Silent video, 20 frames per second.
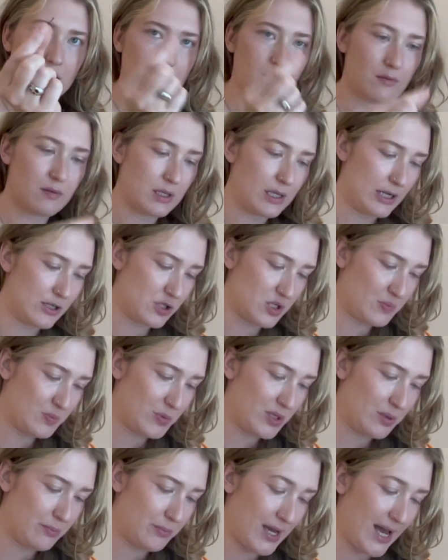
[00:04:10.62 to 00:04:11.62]
that I just
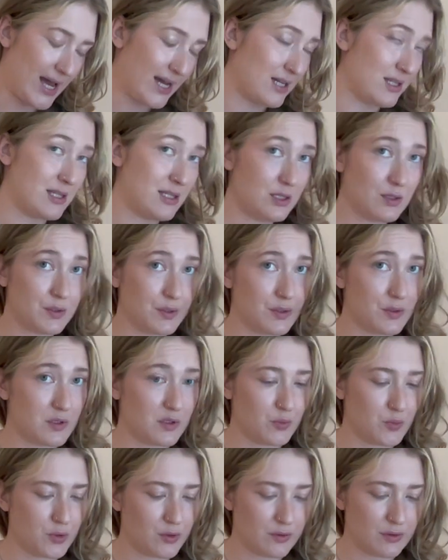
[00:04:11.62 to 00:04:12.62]
put back. It's still
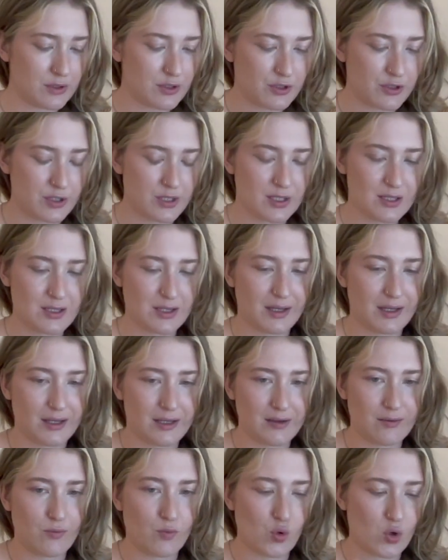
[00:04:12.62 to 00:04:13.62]
usable, it's just
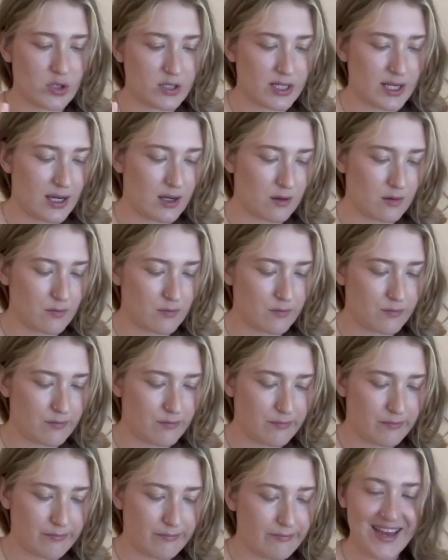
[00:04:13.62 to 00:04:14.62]
like worn down.
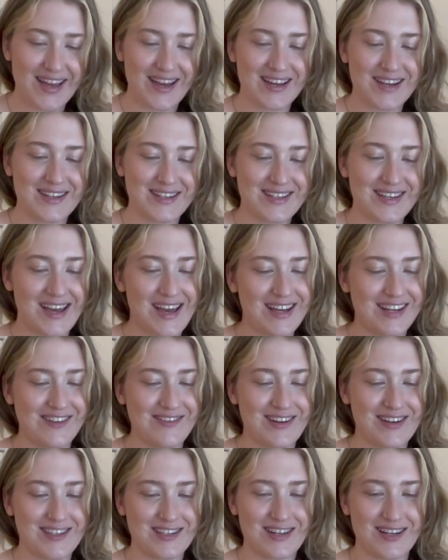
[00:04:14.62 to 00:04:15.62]
And
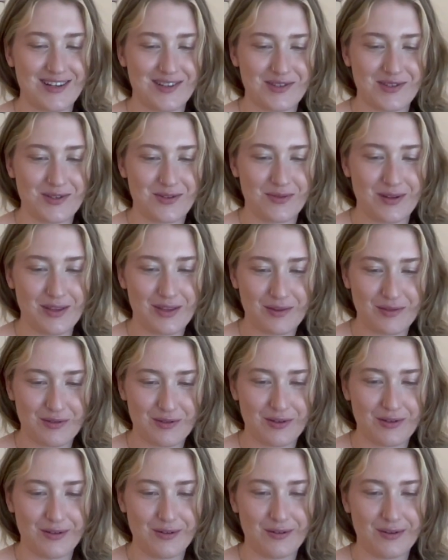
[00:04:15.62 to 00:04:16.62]
anyways, I also went
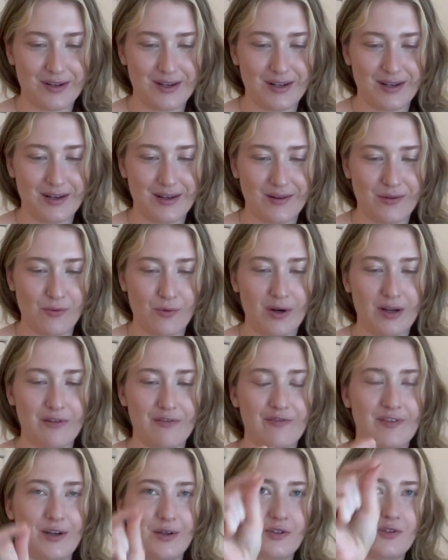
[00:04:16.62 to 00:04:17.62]
through one
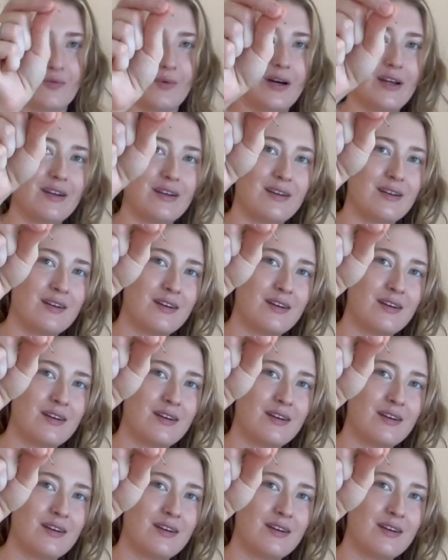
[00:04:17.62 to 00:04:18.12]
felt one.